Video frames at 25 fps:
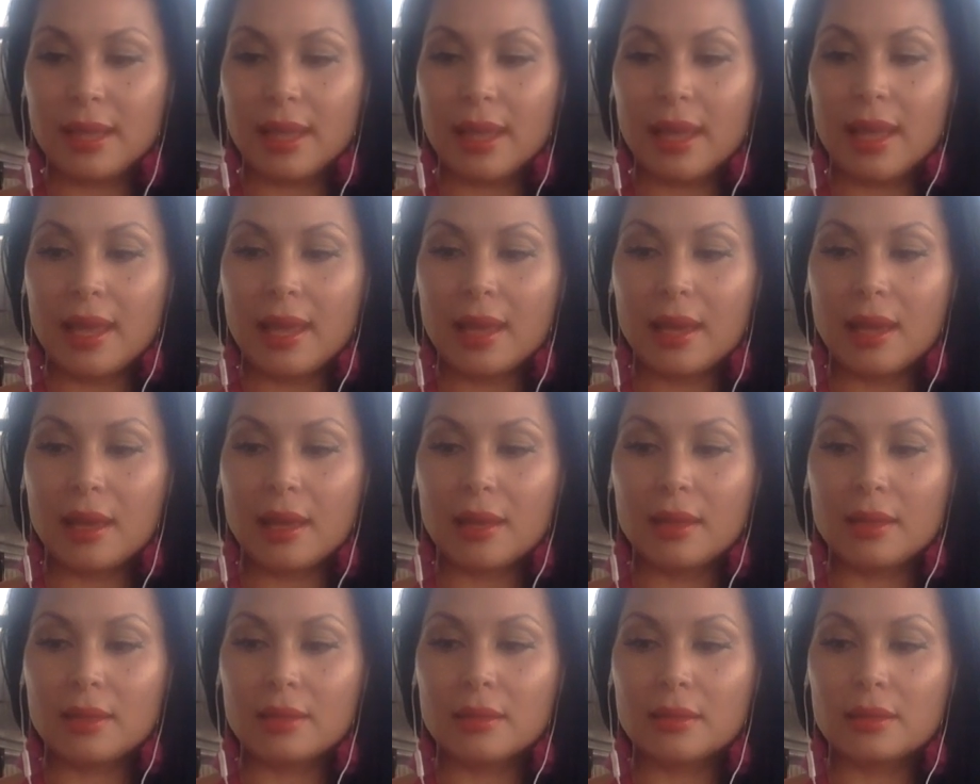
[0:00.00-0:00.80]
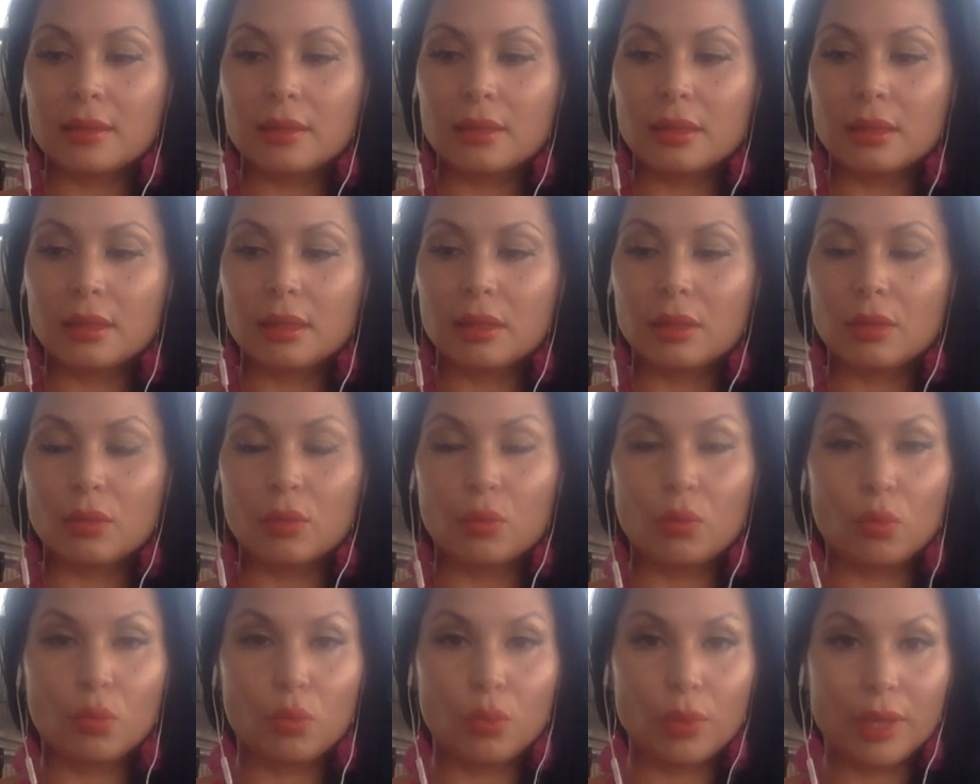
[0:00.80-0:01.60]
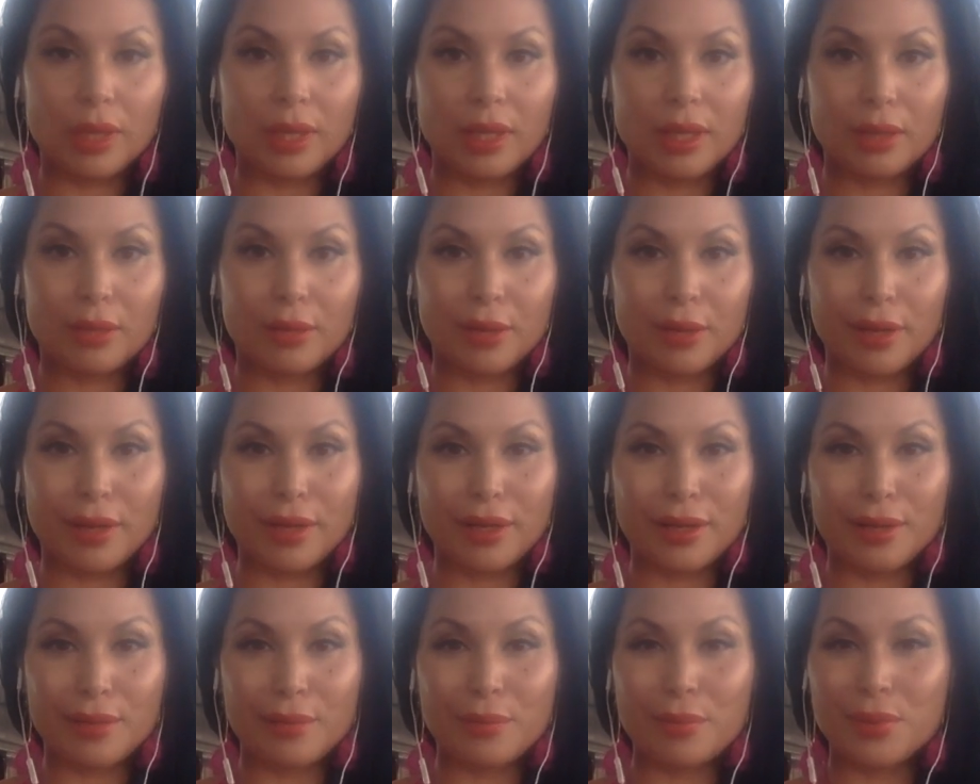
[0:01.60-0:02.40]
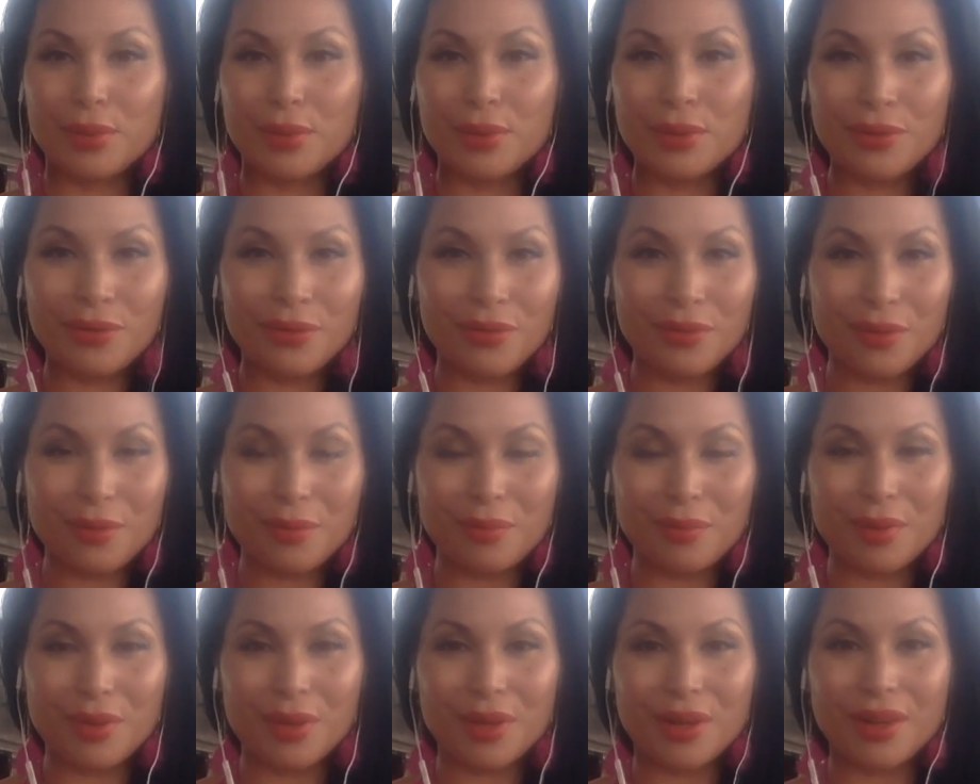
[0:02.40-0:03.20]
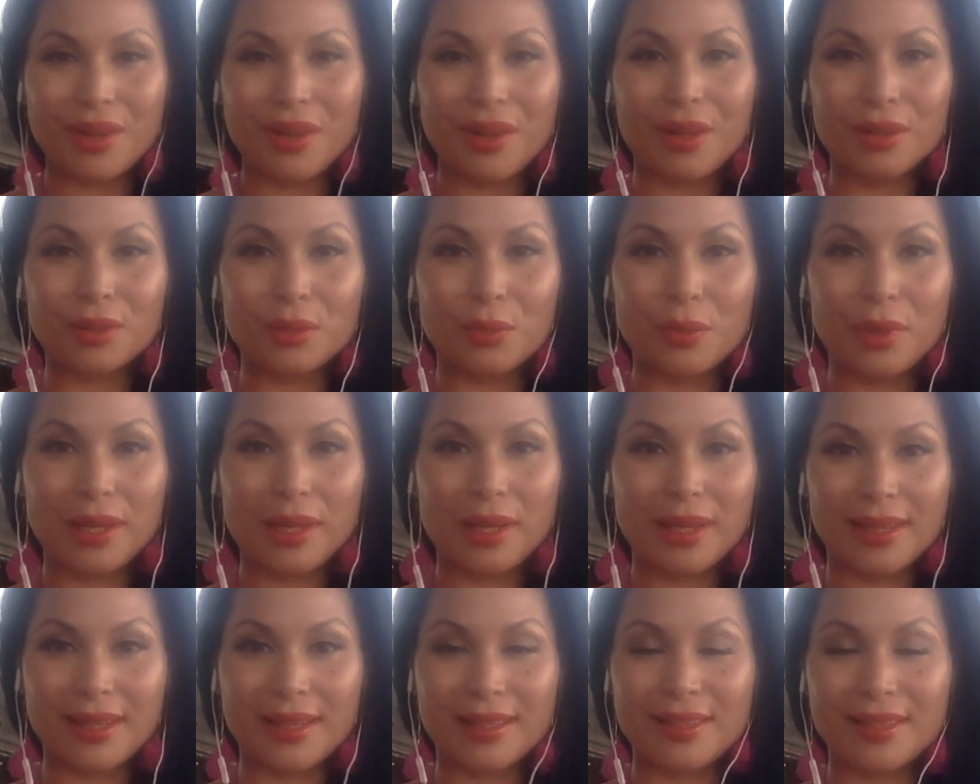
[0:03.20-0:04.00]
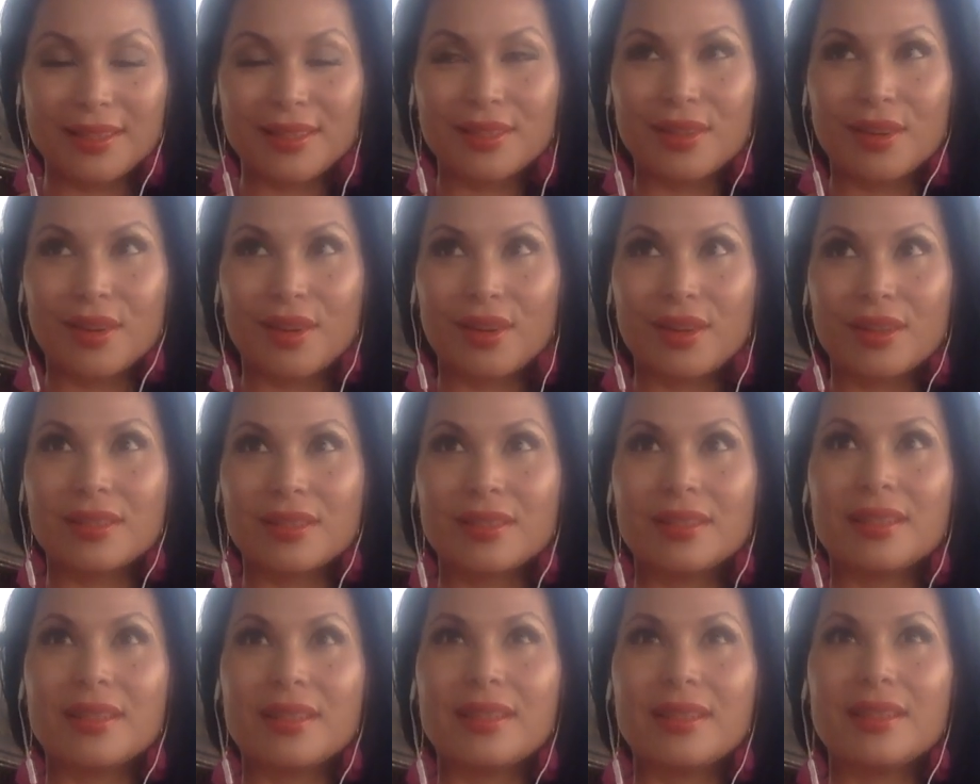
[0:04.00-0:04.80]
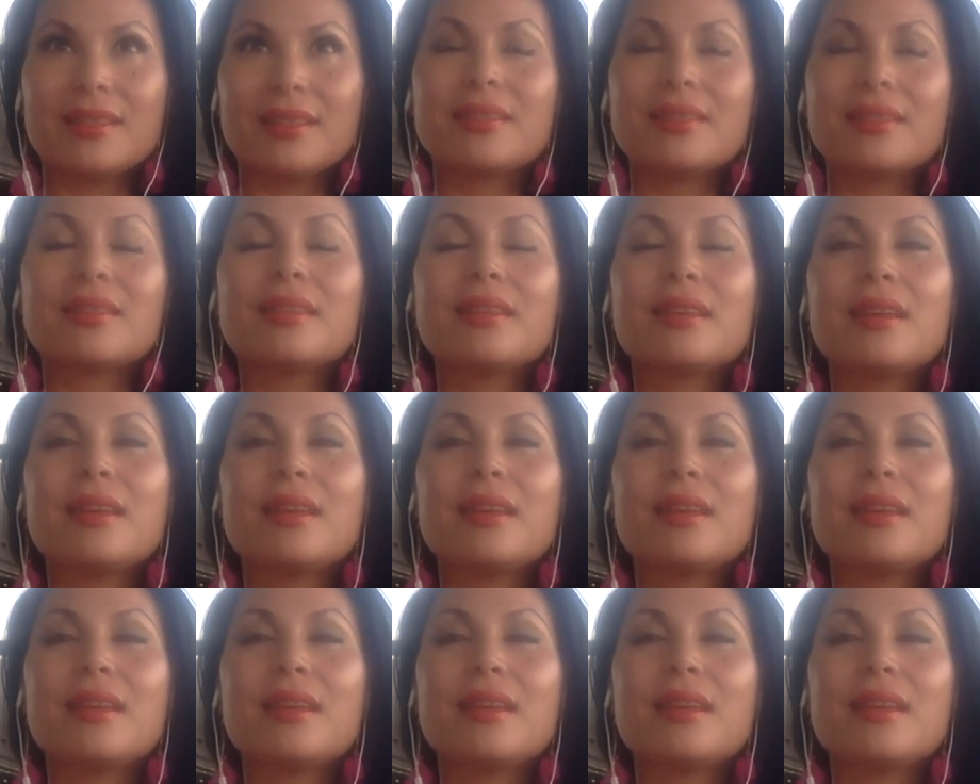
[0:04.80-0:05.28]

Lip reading: And we created a beautiful book called Awakening Starseeds.